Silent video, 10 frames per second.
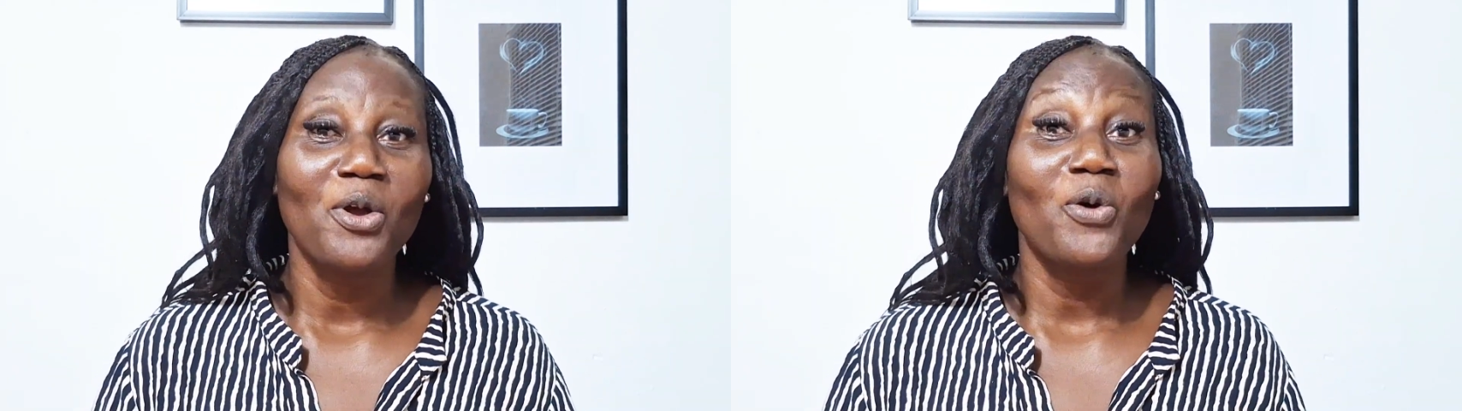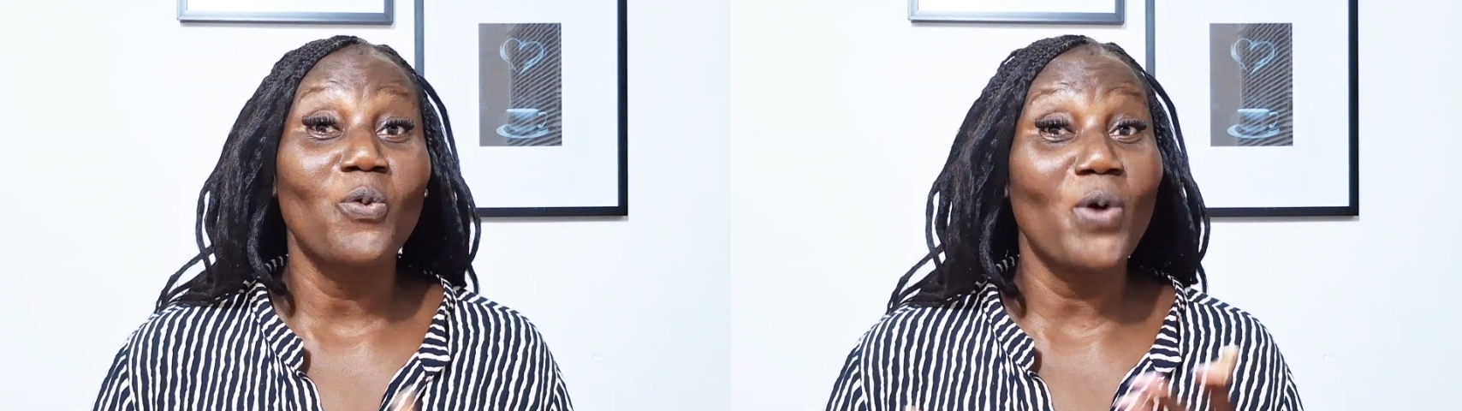
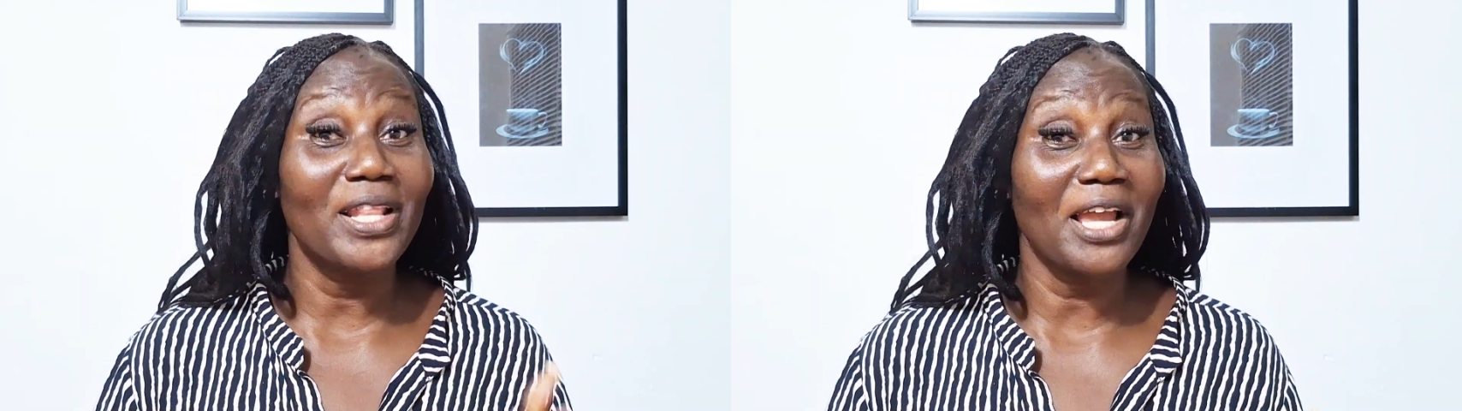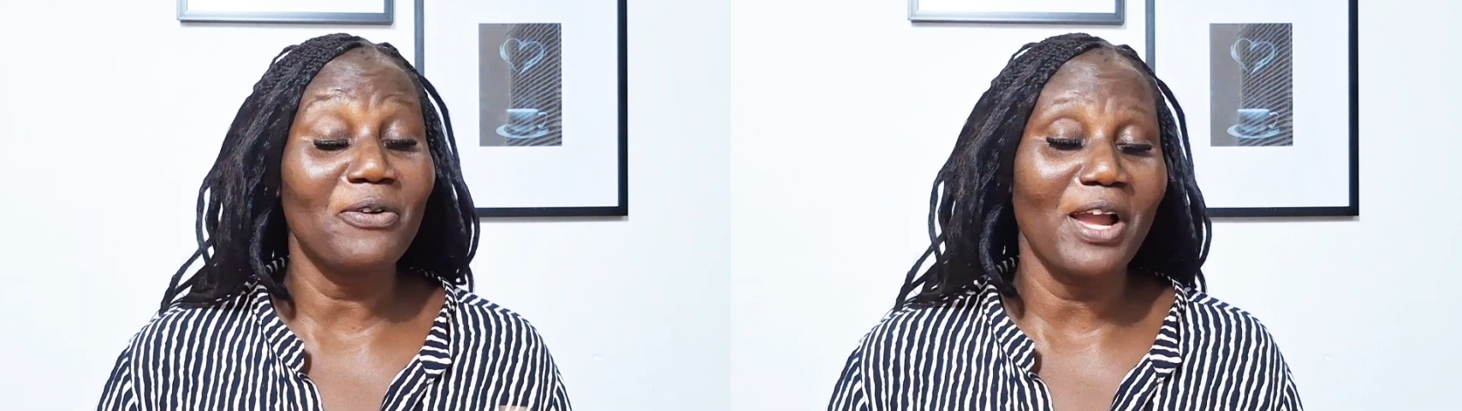
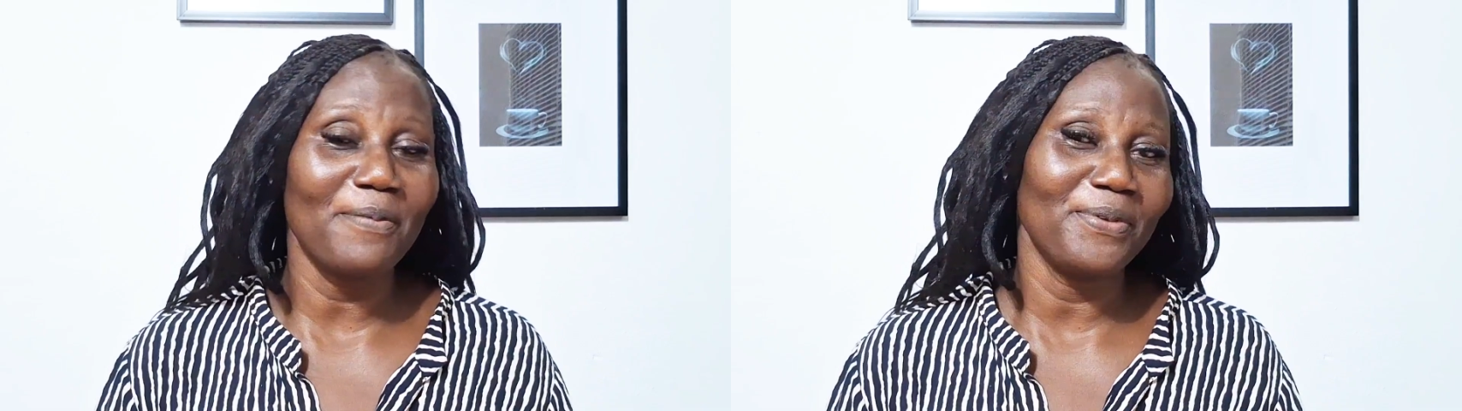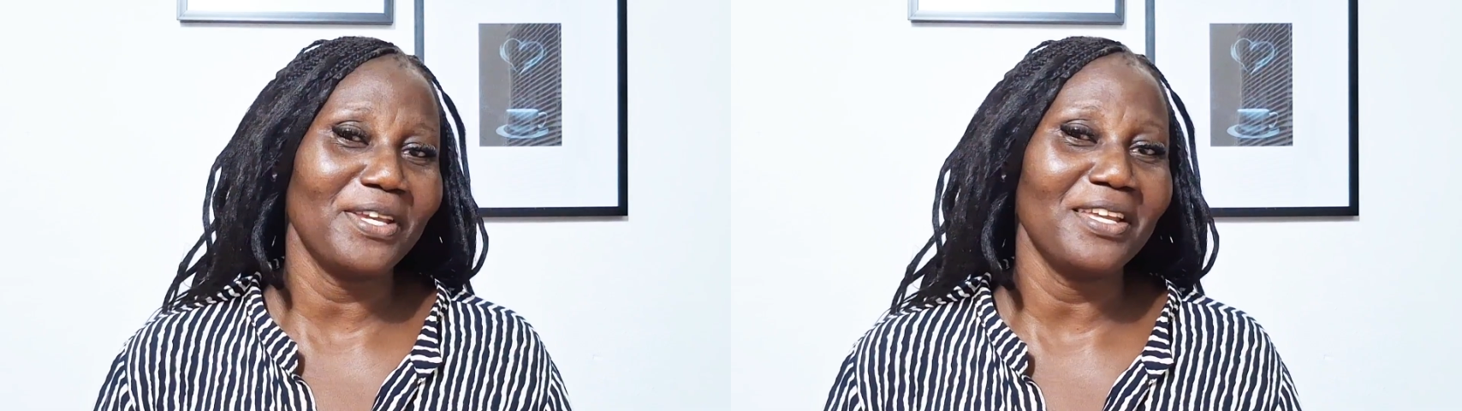Whether you are a
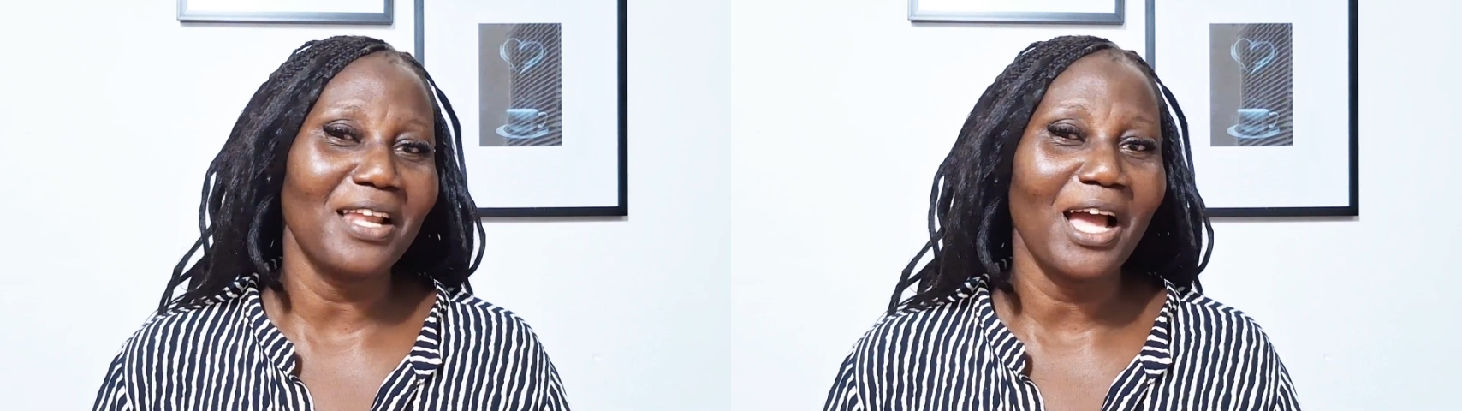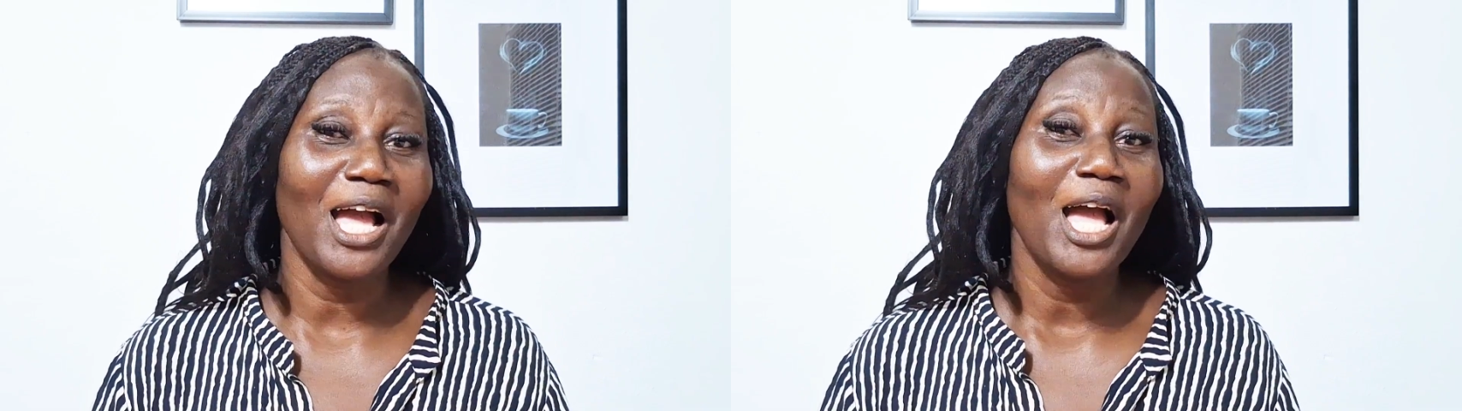
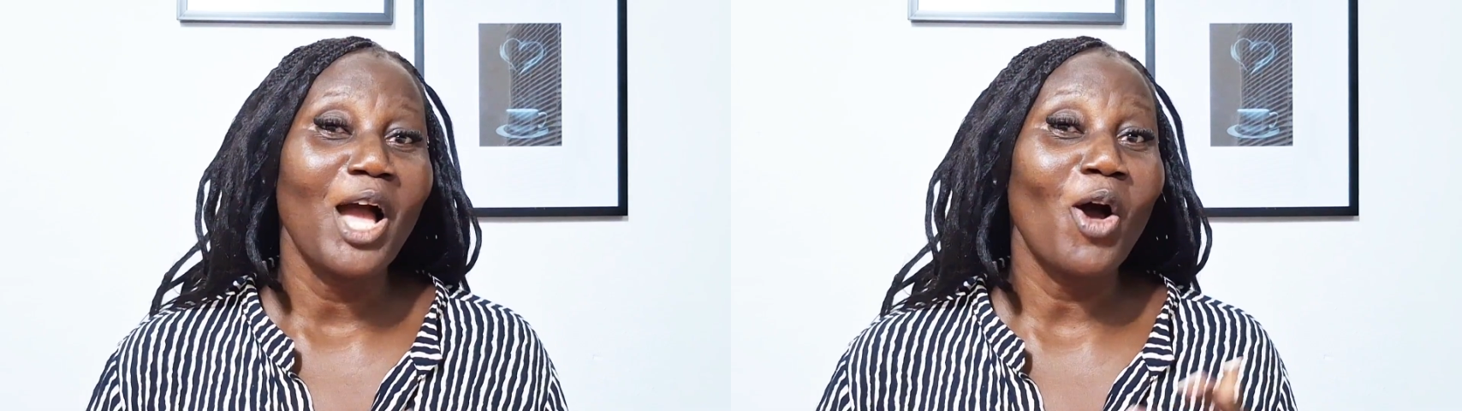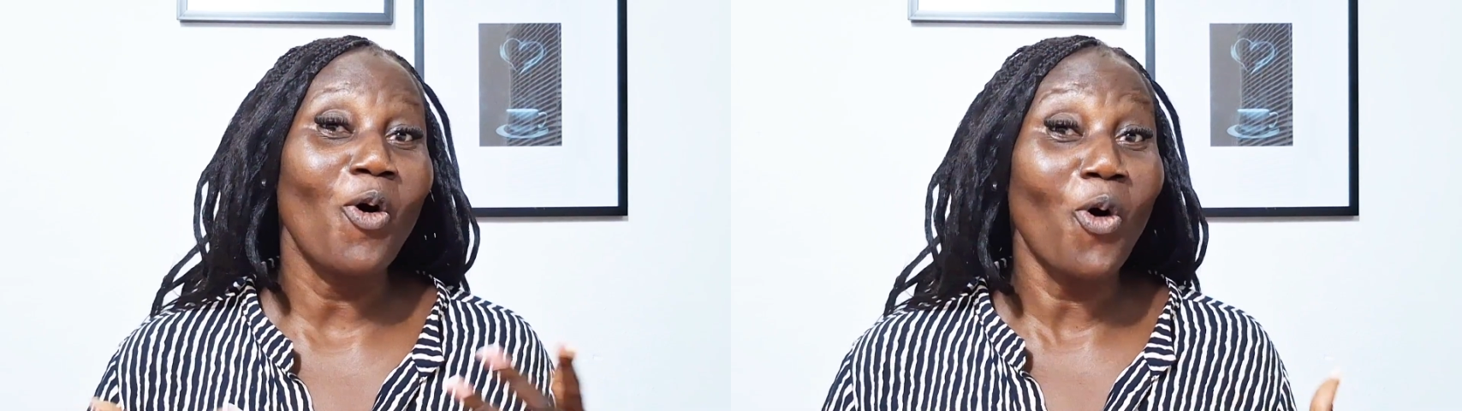beginner
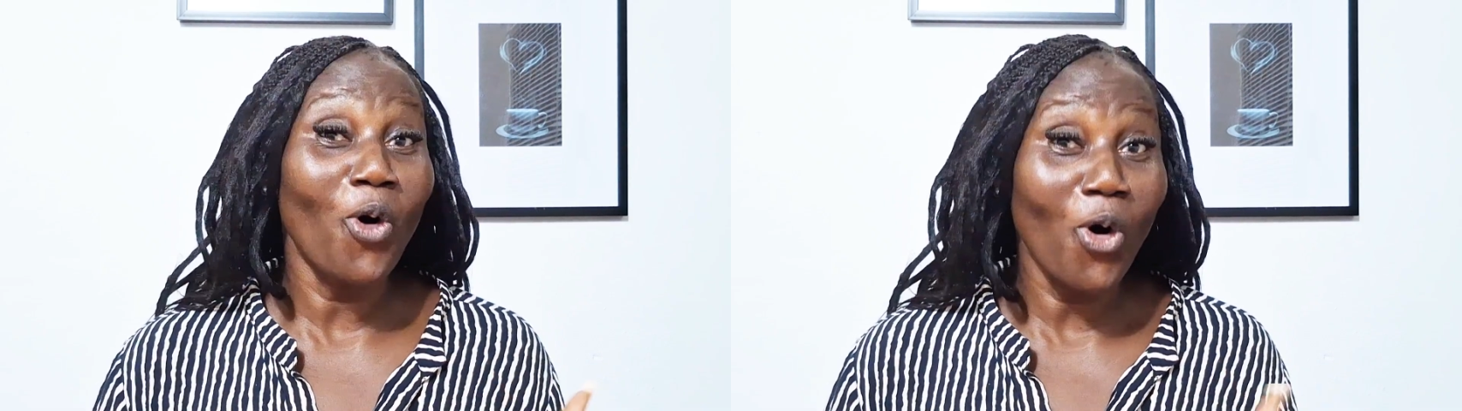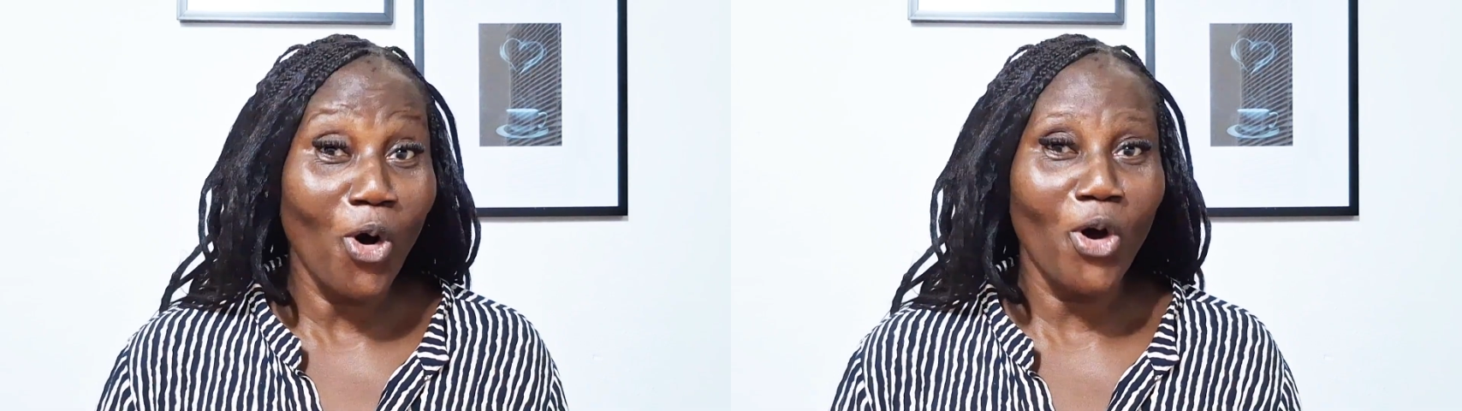
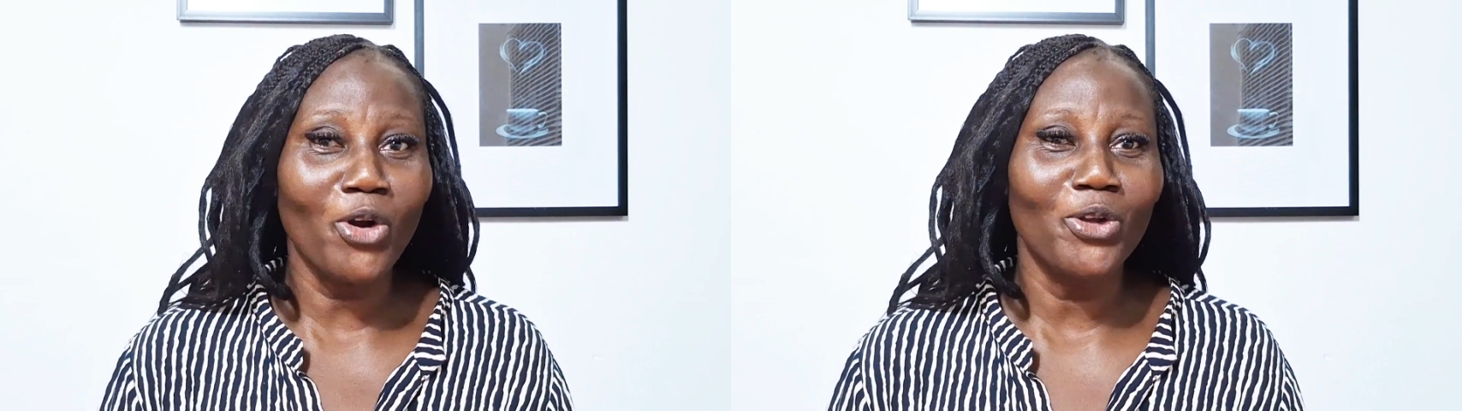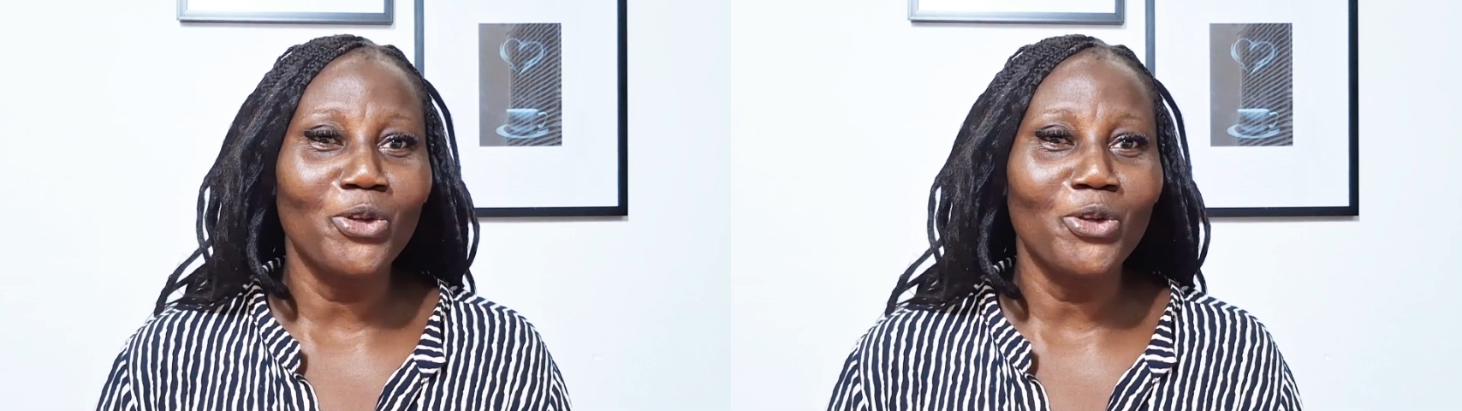or